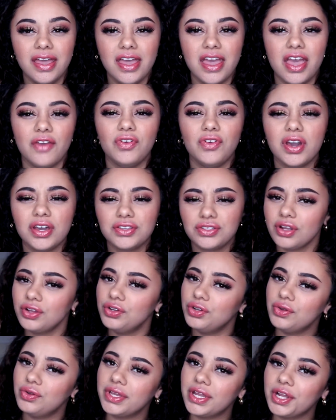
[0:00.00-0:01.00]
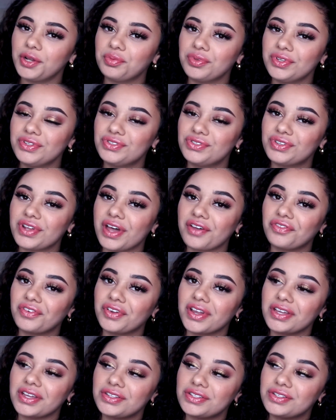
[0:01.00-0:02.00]
If you guys are new here, please do not
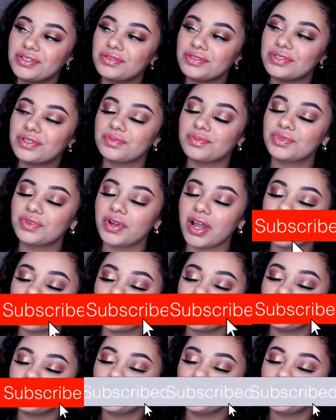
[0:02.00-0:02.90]
forget to subscribe